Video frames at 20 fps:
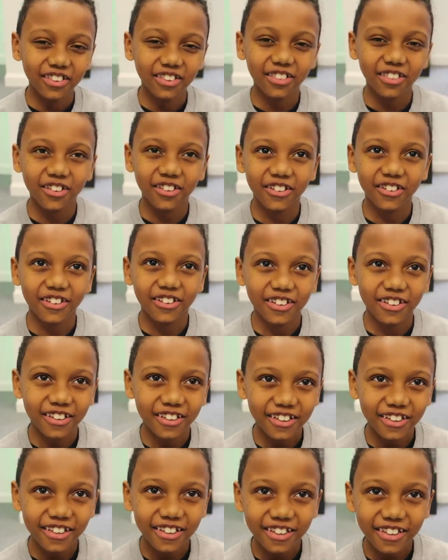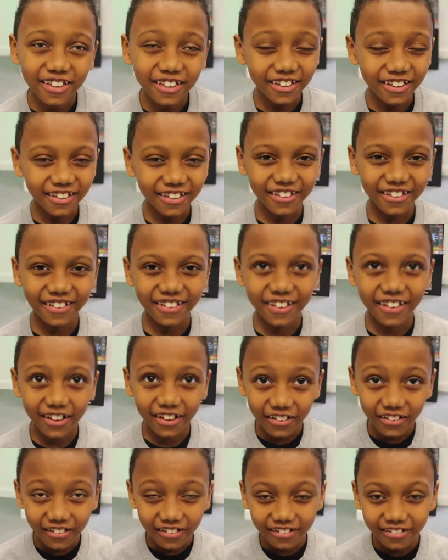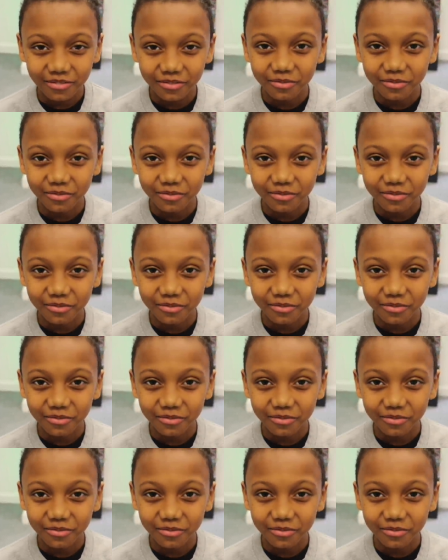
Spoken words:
They should be much easier. Nice and